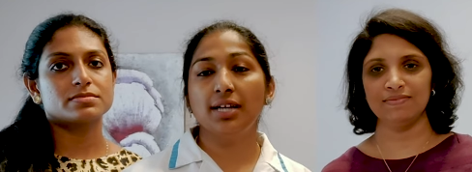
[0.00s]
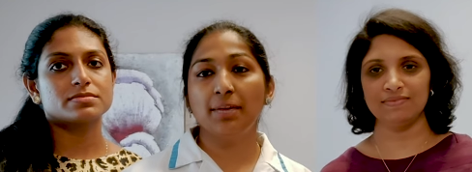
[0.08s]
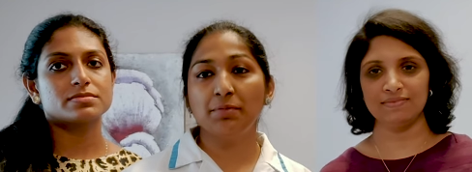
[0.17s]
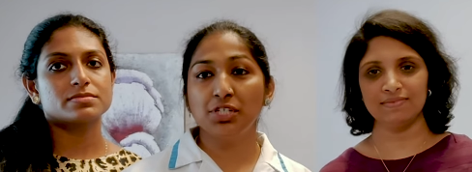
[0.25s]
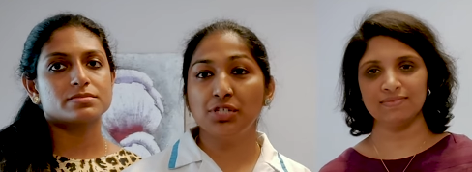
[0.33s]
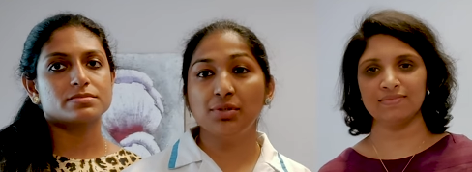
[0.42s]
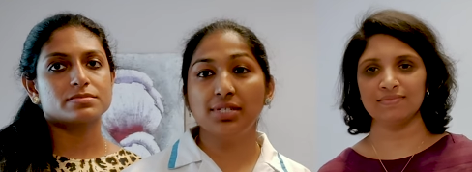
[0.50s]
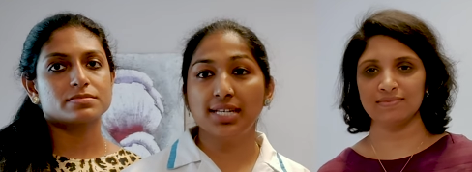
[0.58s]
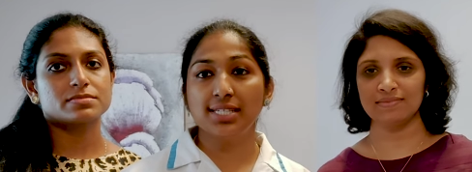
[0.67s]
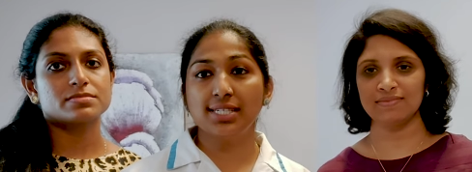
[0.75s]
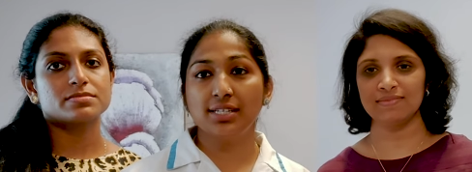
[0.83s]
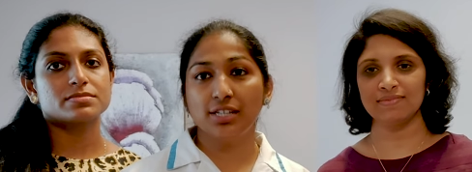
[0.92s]
Speaker 1: aptitude
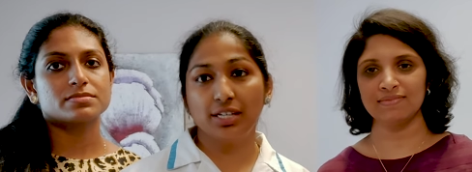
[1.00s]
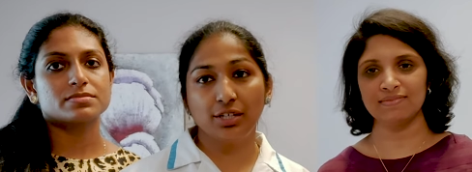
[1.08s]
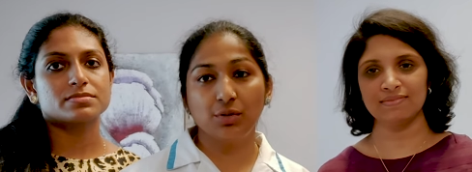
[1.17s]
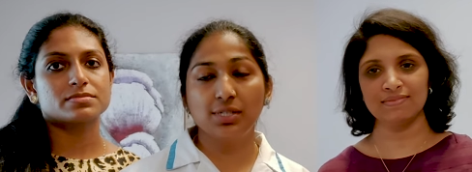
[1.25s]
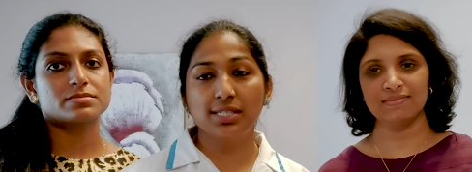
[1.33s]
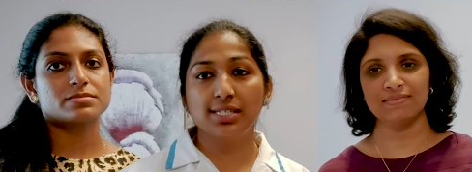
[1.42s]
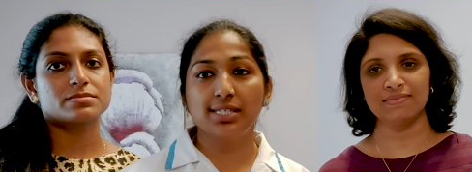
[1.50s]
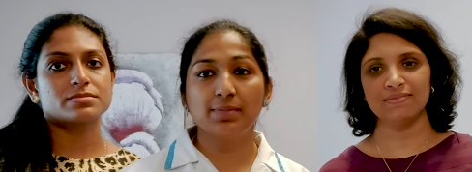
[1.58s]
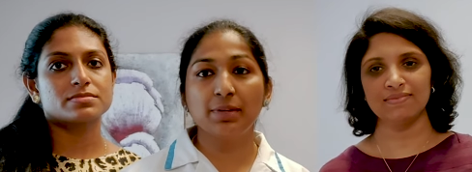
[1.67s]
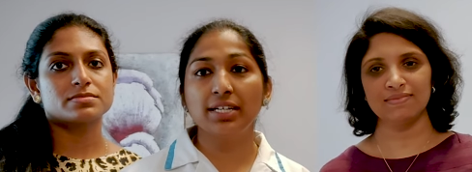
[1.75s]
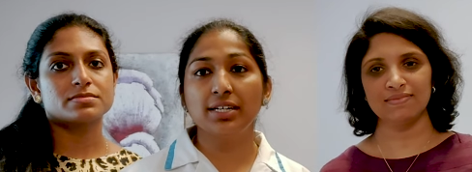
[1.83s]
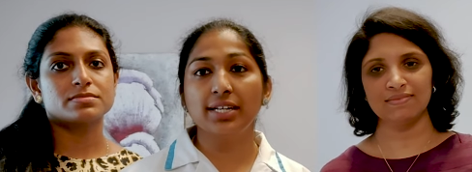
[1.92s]
test scenarios that is
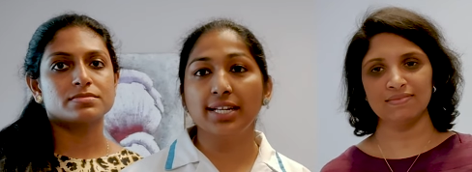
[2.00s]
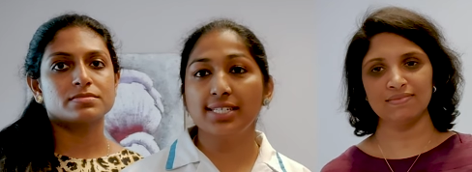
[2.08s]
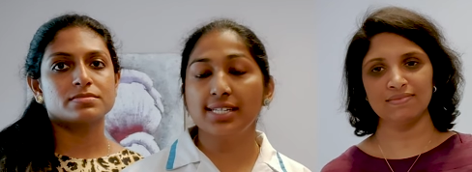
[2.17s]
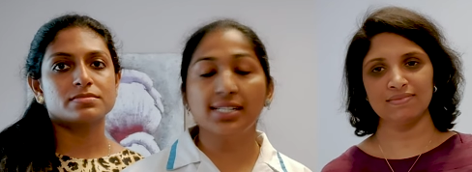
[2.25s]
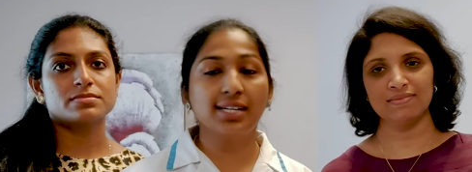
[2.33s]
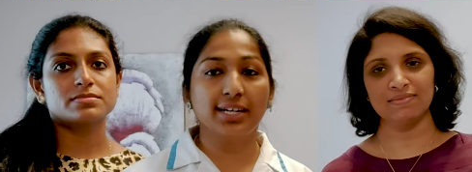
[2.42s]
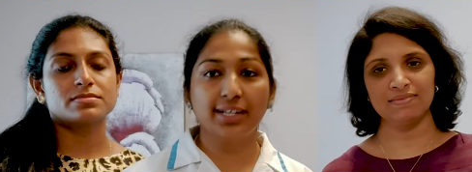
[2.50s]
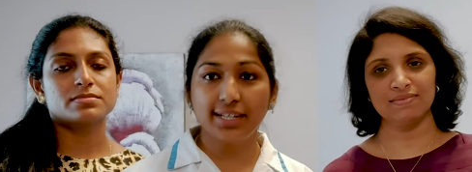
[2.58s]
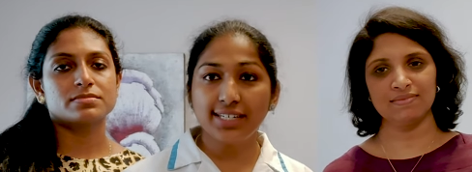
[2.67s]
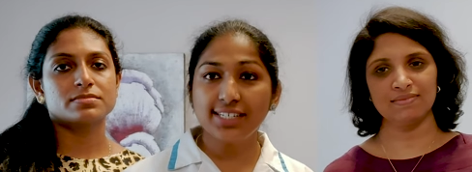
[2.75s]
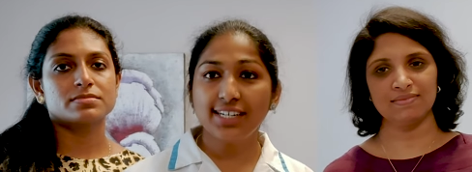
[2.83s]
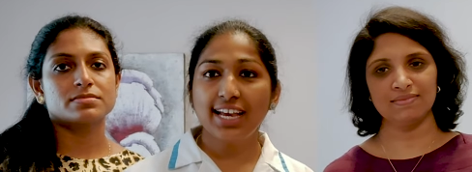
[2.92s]
being conducted in
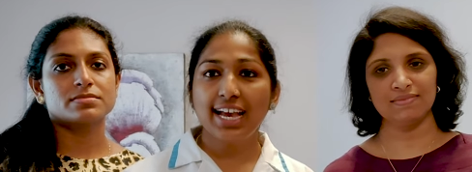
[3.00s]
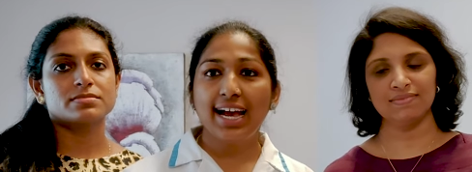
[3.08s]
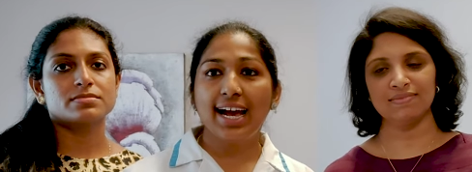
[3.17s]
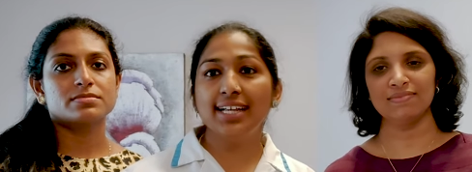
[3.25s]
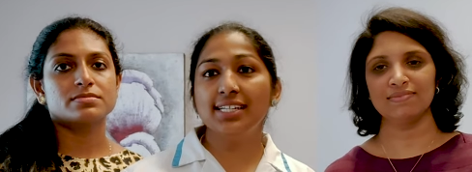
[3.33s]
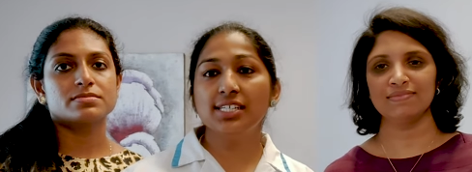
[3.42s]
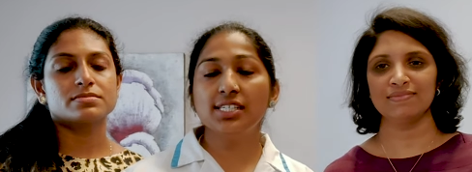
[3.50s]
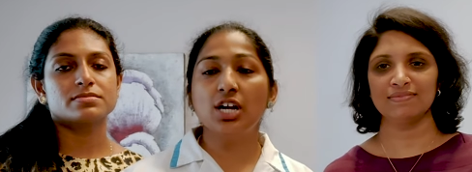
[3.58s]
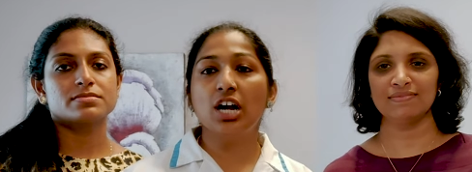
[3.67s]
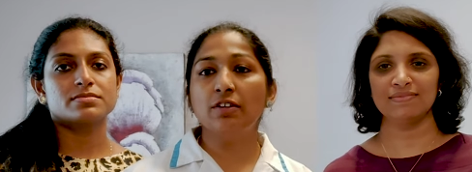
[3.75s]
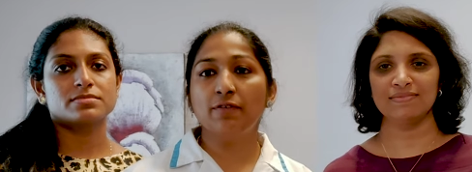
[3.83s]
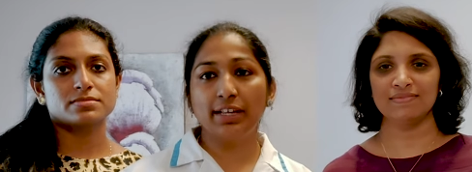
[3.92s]
Ireland and it is
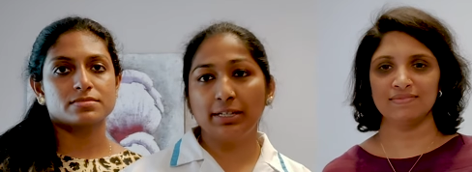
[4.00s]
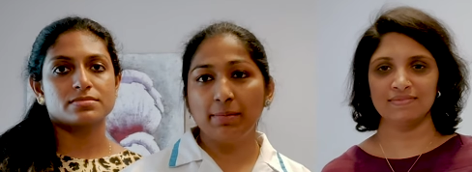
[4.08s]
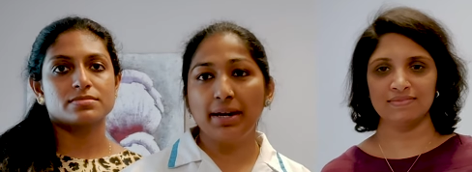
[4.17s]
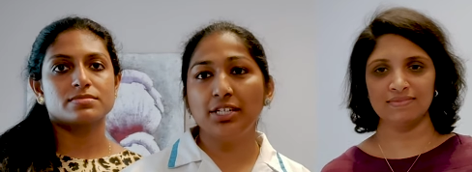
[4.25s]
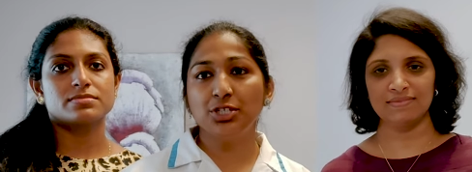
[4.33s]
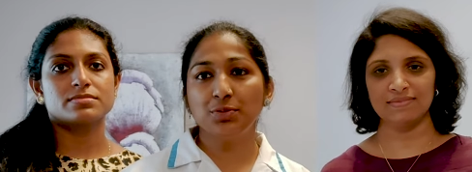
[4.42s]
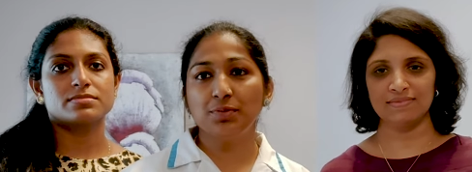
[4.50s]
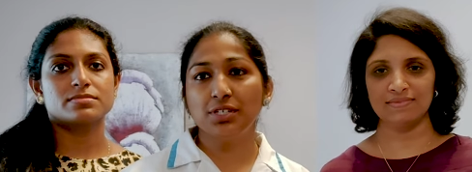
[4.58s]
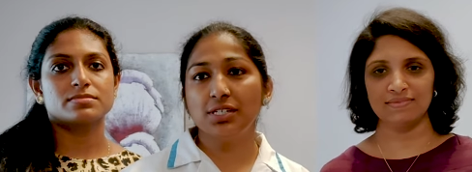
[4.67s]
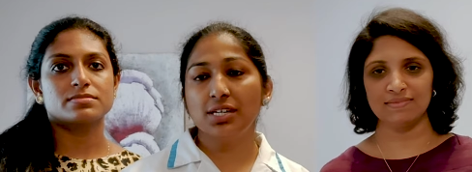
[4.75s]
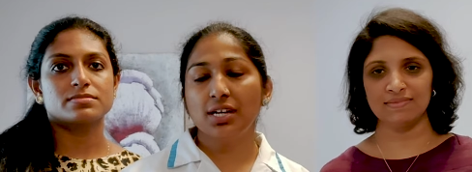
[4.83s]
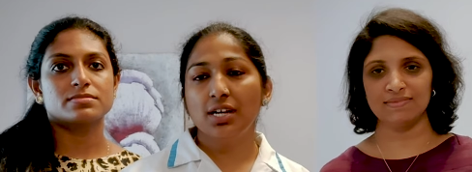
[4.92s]
conflict
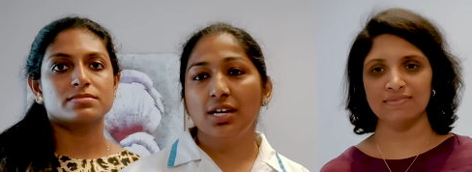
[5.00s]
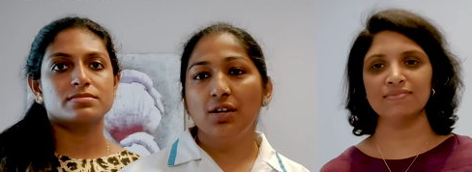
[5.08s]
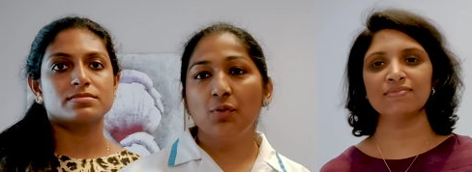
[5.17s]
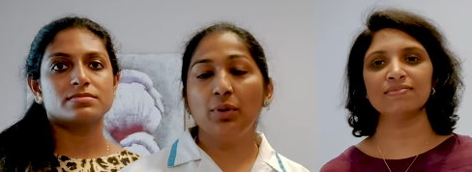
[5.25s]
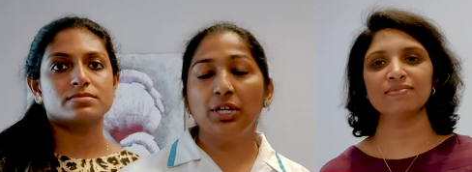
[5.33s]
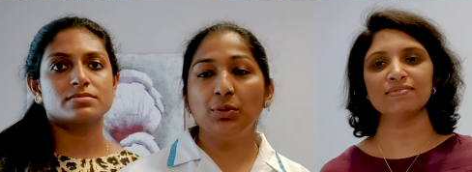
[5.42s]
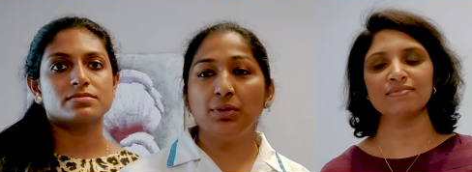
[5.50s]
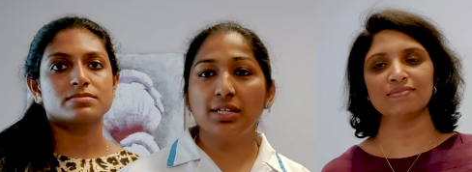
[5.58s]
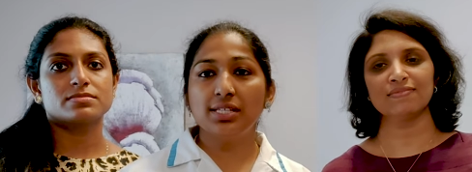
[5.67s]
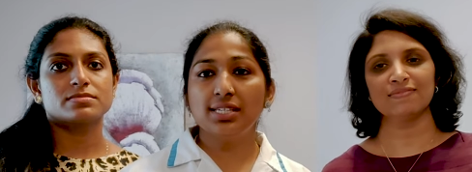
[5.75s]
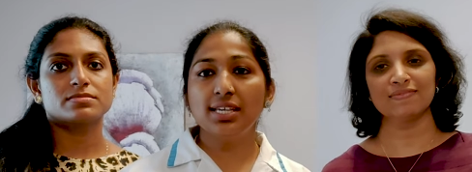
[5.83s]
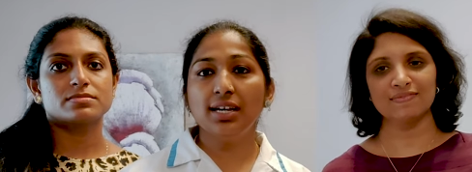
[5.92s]
management where you
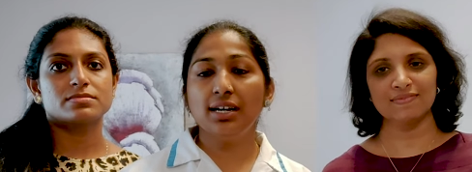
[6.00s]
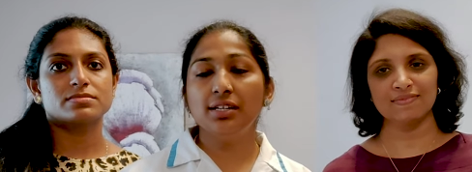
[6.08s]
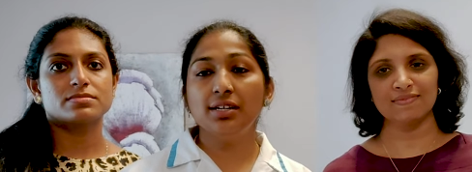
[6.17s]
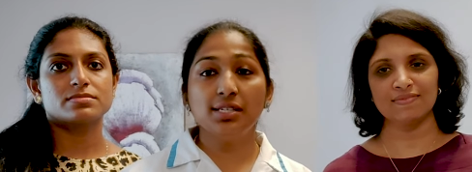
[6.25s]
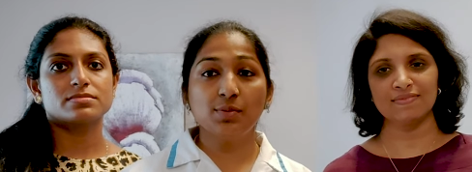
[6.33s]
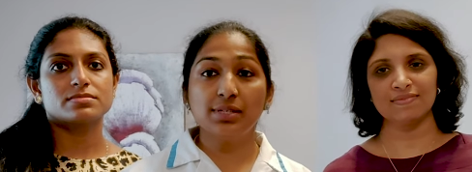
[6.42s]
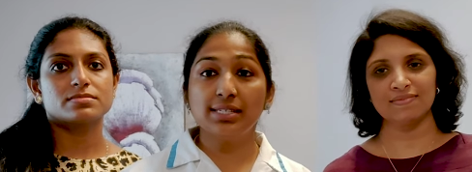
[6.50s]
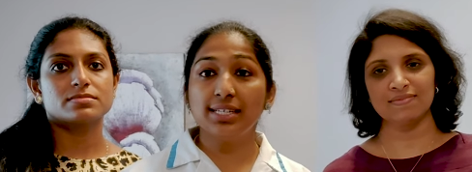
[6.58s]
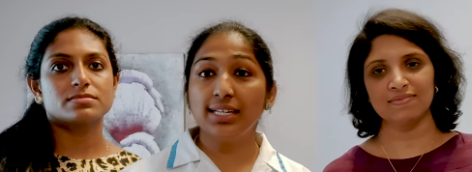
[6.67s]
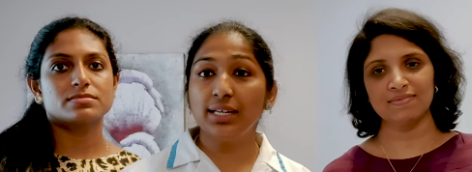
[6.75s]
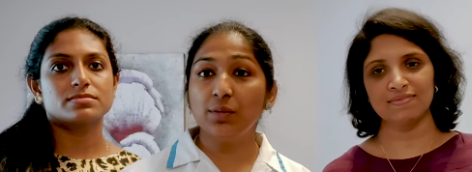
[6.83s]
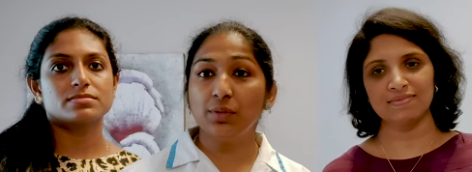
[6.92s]
can see a nurse was
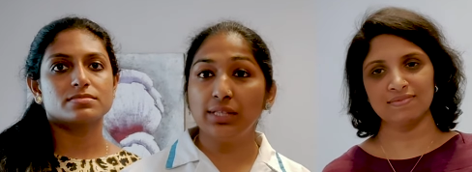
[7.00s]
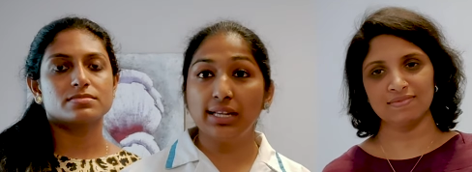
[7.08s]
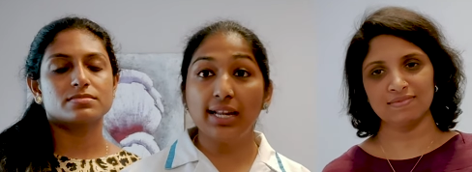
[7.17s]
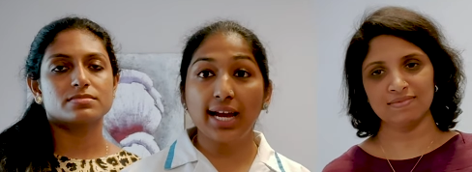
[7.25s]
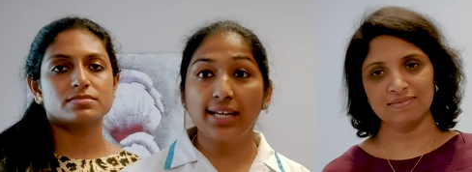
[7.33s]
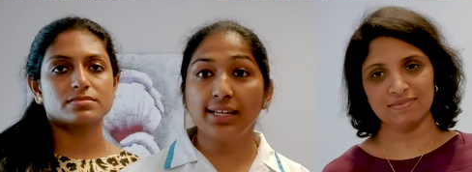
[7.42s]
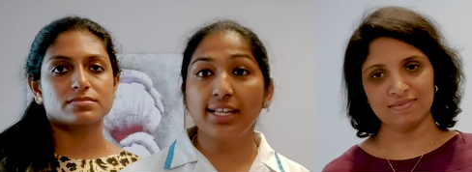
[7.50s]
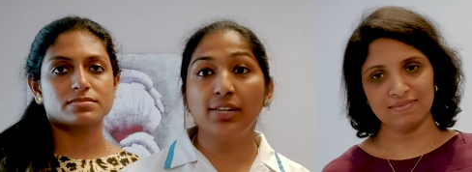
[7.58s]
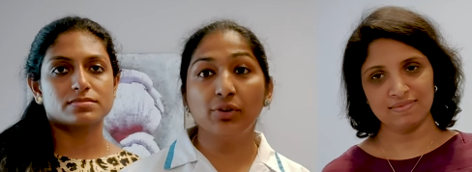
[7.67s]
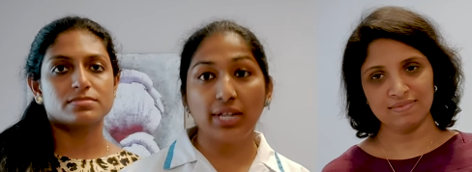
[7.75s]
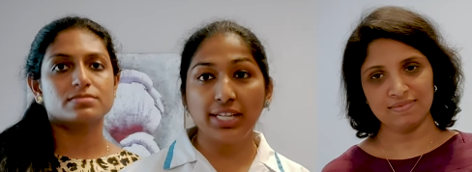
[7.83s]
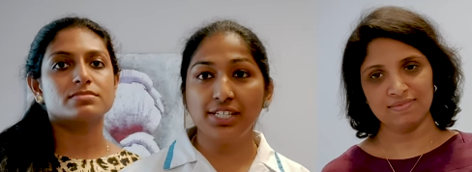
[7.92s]
dealing with an angry
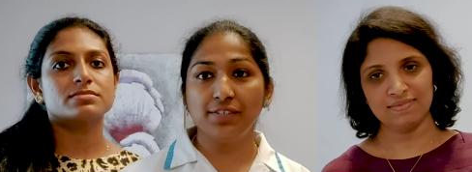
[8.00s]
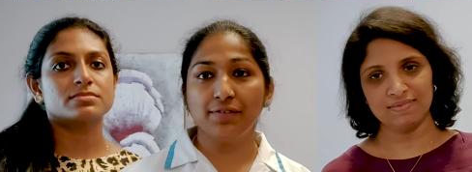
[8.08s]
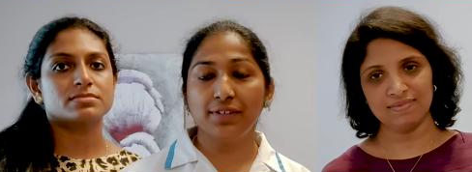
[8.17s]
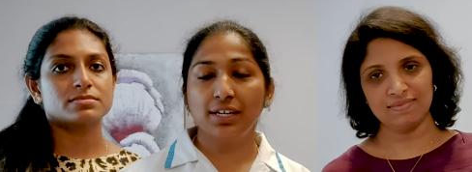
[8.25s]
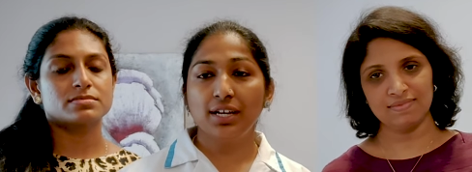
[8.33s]
relative.